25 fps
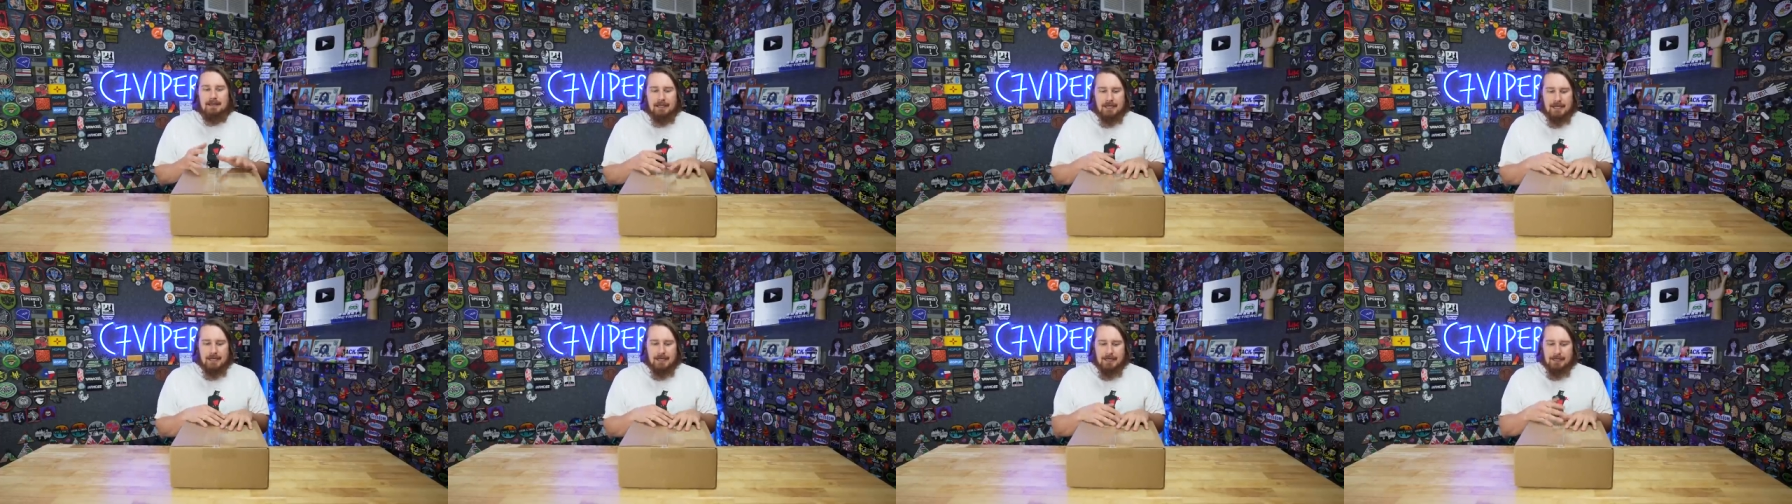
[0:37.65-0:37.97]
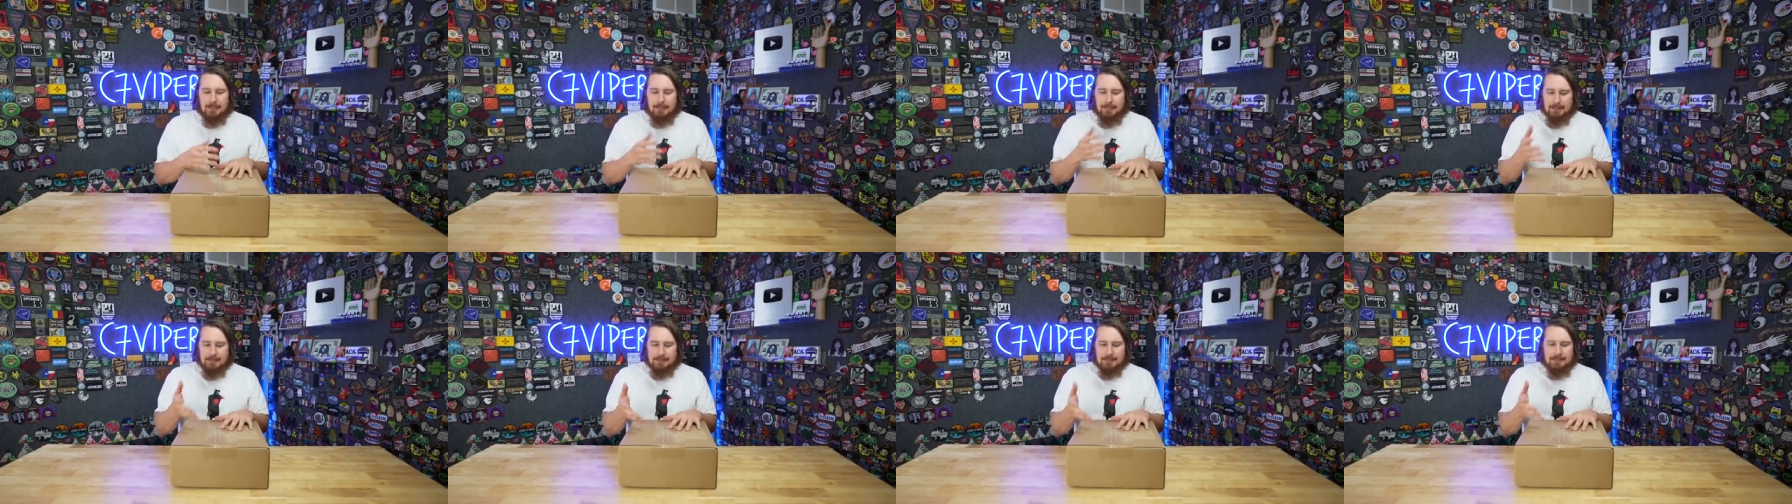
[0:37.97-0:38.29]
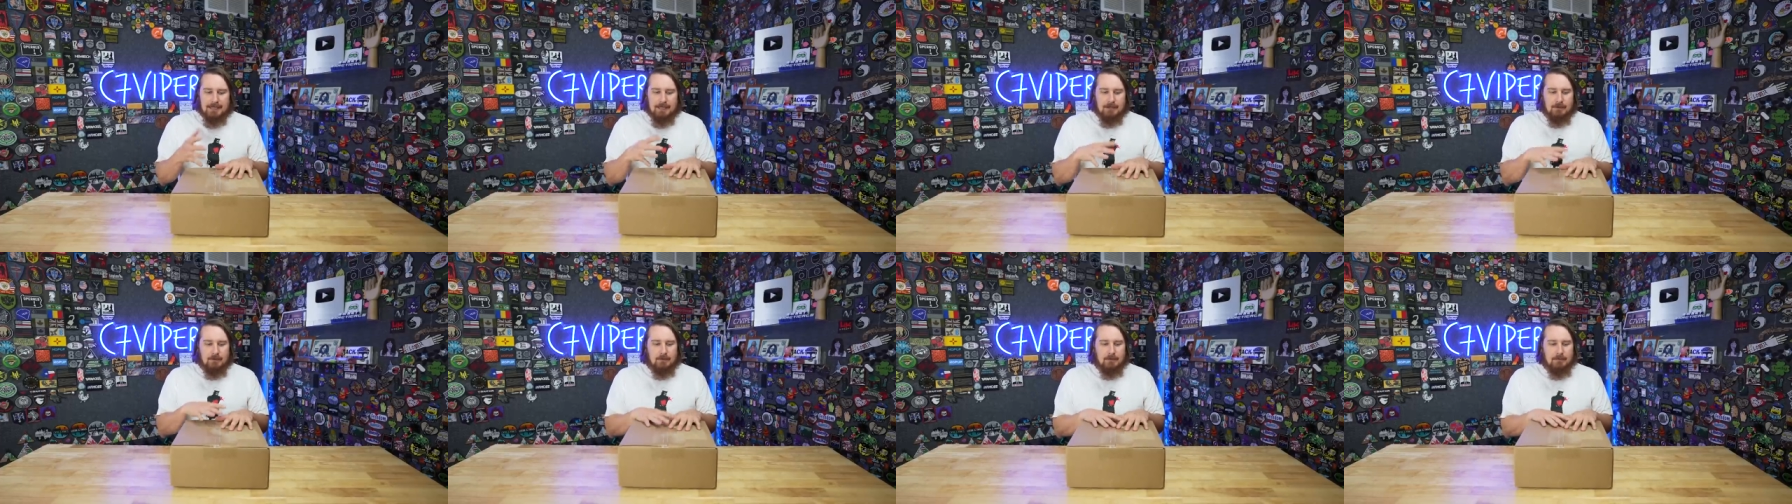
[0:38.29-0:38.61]
thing and they
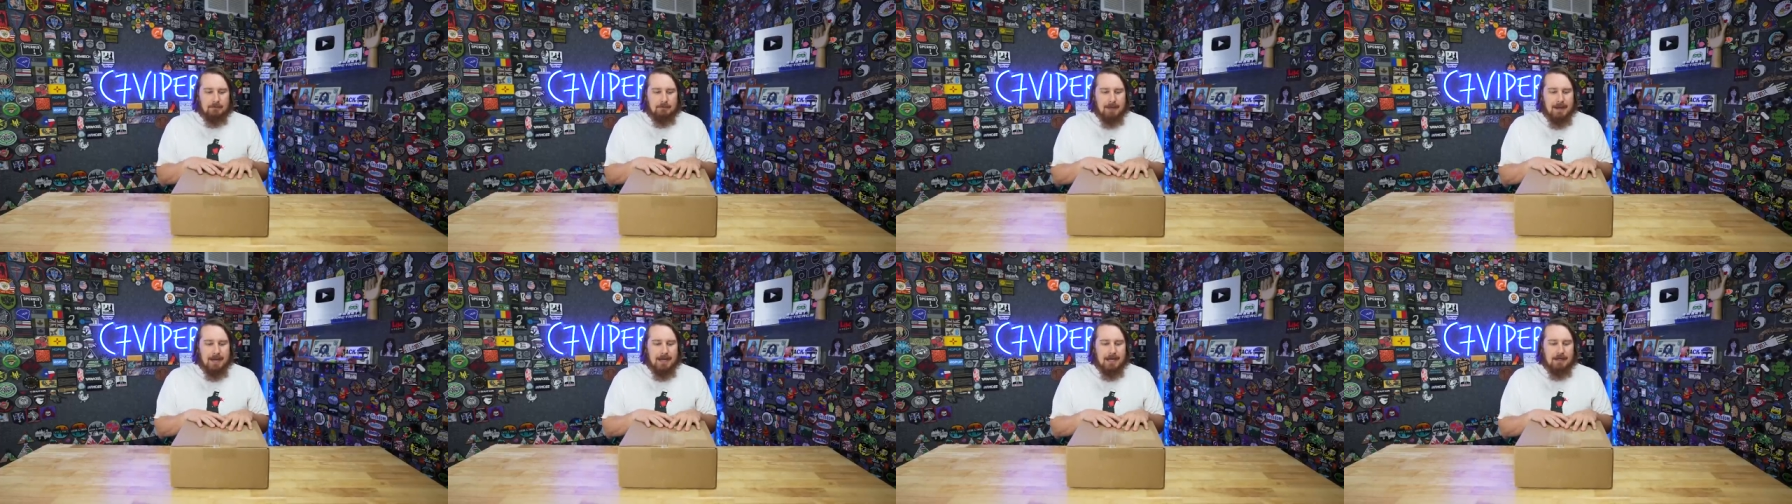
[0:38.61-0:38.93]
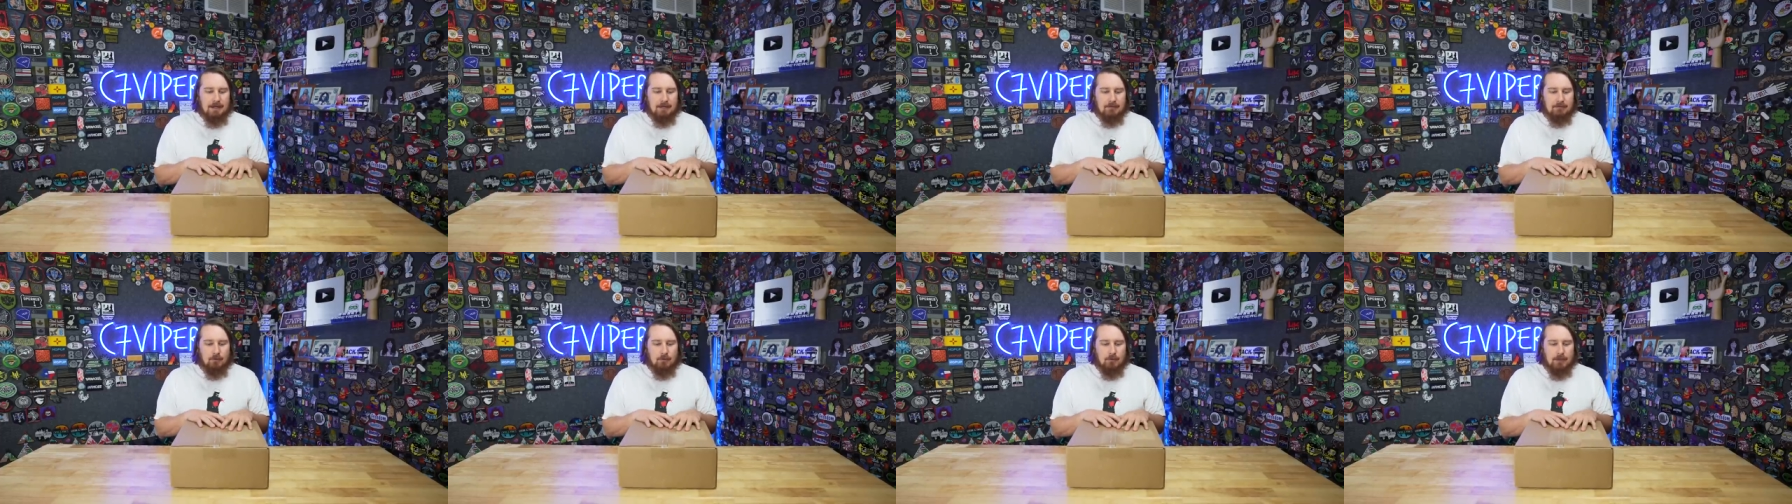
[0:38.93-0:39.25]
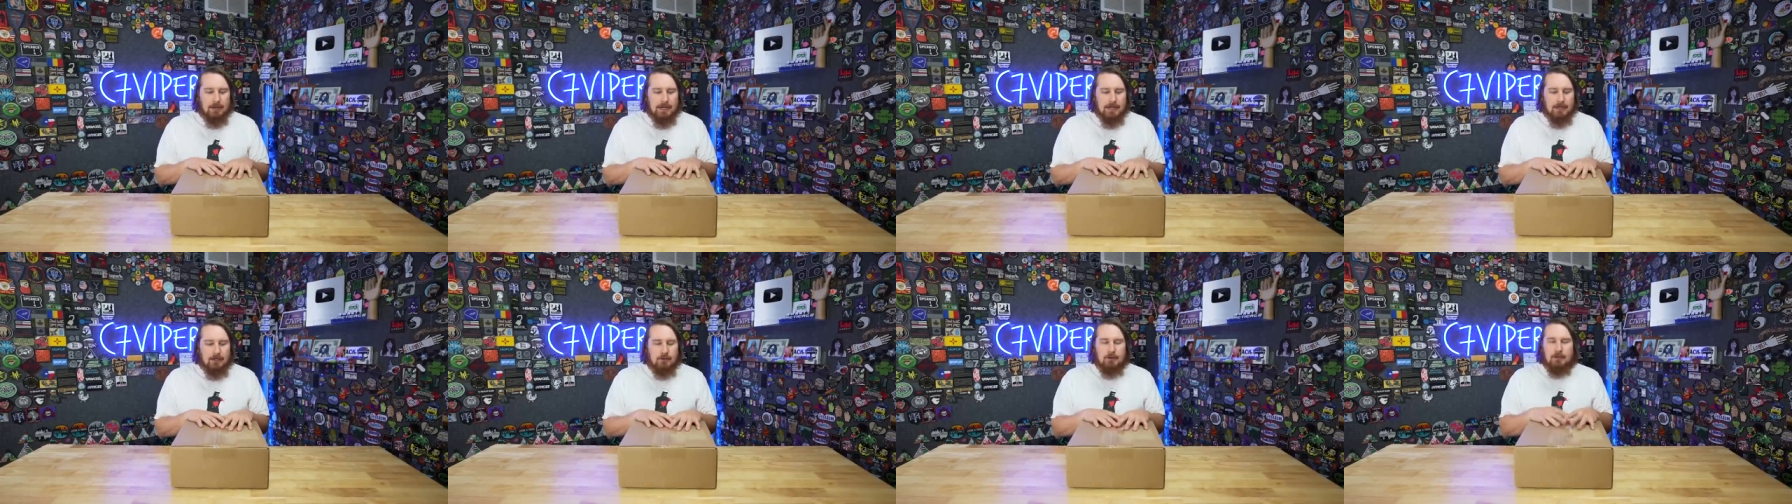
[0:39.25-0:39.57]
said it would make for
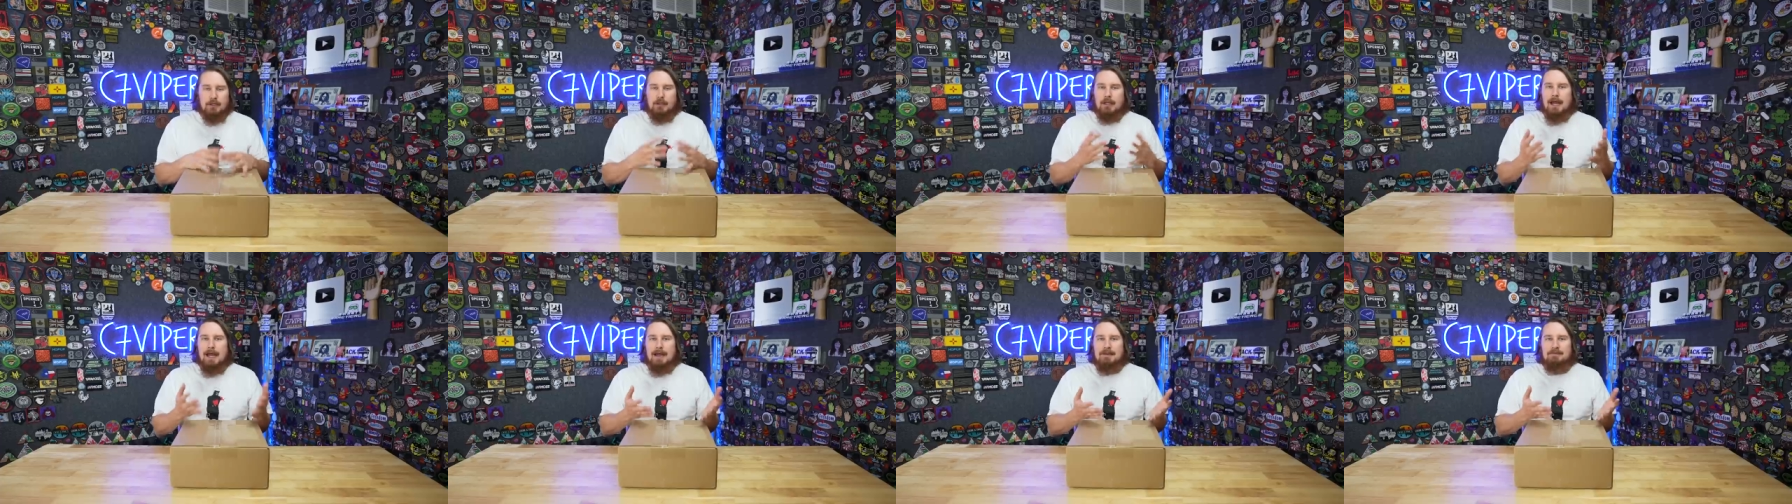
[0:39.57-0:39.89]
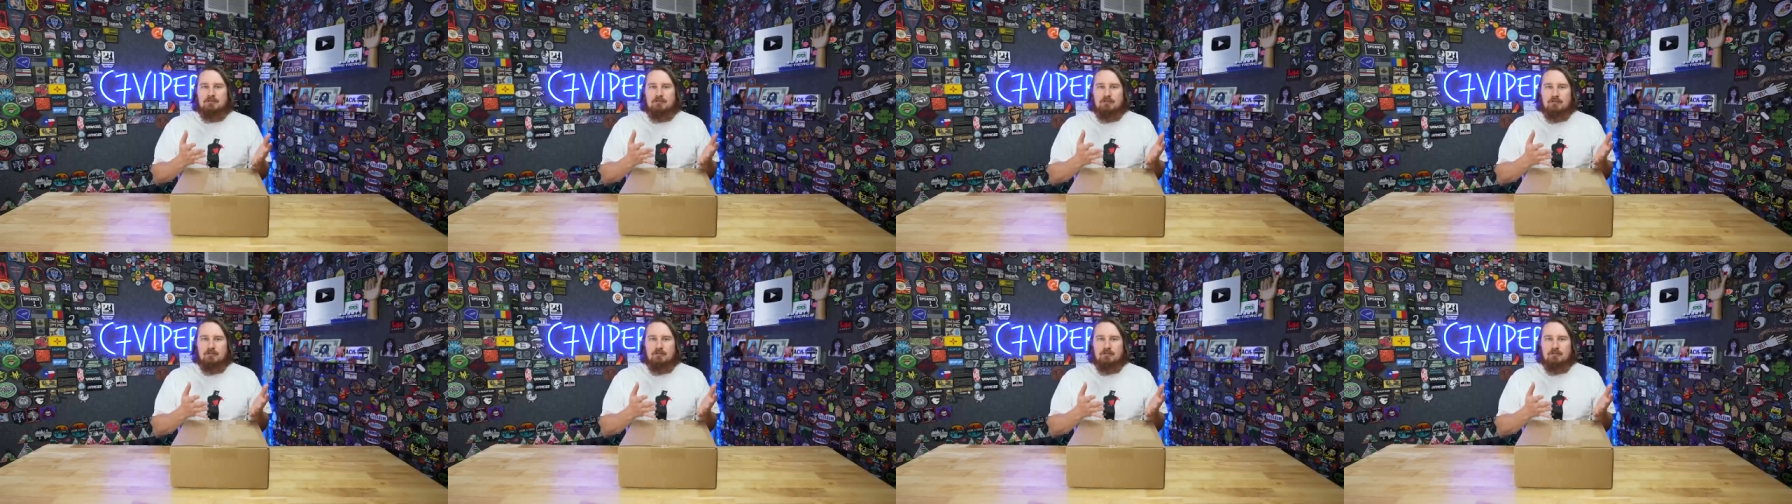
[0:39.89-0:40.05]
a good live